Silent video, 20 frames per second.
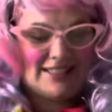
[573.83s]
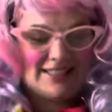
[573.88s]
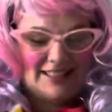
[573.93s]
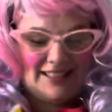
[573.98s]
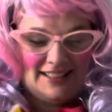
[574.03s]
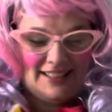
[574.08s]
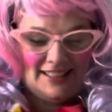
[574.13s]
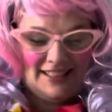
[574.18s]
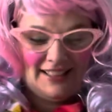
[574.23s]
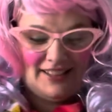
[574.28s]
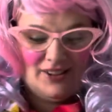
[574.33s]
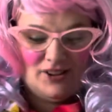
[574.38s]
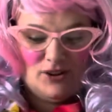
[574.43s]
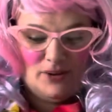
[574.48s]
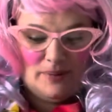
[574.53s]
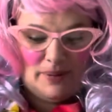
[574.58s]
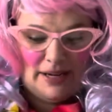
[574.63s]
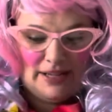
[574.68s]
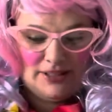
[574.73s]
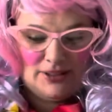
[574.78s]
silly. Oh
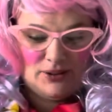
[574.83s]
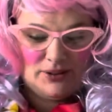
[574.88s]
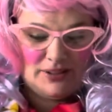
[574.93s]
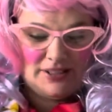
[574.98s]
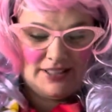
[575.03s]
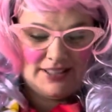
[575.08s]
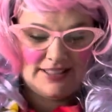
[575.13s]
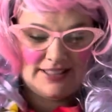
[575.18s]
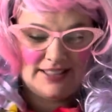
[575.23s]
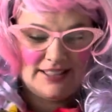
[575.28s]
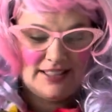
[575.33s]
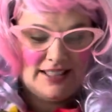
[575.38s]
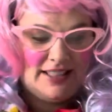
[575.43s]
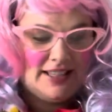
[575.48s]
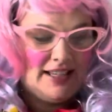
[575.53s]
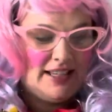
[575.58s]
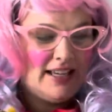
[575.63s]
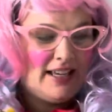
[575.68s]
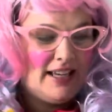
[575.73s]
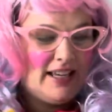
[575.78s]
my goodness.
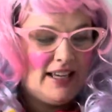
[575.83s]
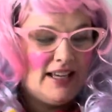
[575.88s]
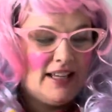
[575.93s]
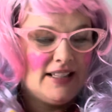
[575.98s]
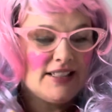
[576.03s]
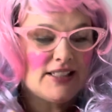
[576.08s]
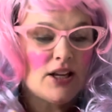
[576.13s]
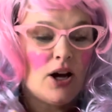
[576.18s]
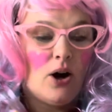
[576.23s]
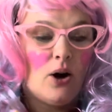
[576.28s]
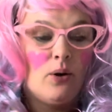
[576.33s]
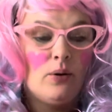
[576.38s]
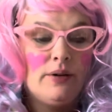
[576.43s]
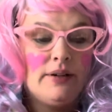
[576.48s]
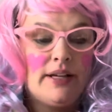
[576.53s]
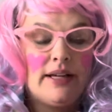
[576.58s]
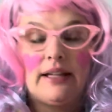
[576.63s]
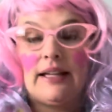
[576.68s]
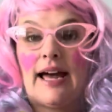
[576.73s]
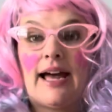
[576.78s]
So
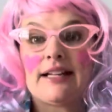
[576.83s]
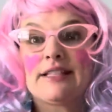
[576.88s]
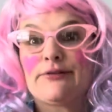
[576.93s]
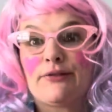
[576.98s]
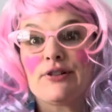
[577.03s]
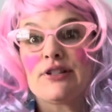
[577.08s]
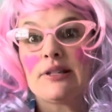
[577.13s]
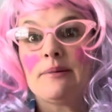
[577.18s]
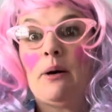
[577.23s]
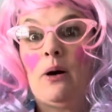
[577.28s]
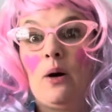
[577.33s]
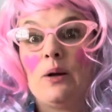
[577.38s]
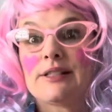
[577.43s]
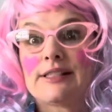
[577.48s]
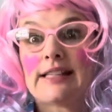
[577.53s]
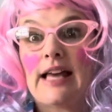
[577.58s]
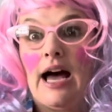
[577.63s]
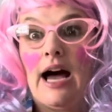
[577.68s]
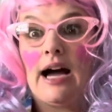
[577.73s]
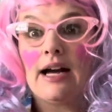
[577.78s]
he'll ask for some old
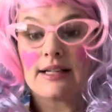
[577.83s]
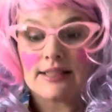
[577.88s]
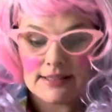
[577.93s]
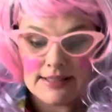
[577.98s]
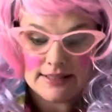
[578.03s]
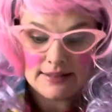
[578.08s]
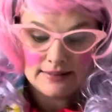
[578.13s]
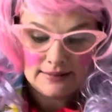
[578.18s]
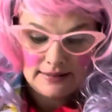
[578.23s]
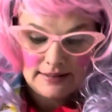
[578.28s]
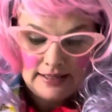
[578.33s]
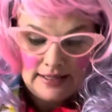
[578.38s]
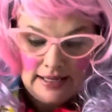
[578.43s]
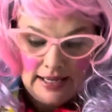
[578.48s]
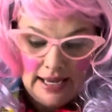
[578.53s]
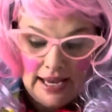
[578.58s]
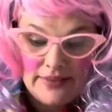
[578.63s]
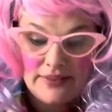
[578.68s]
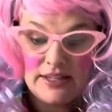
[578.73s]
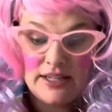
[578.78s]
socks,
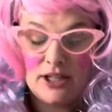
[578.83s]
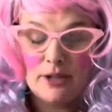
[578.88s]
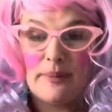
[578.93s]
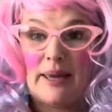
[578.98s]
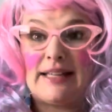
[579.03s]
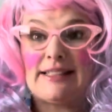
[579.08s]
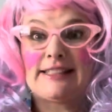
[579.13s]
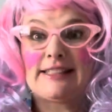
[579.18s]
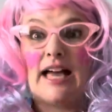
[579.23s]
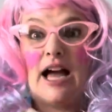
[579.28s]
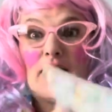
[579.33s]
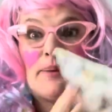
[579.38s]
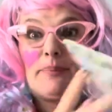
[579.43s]
and then he'll make sock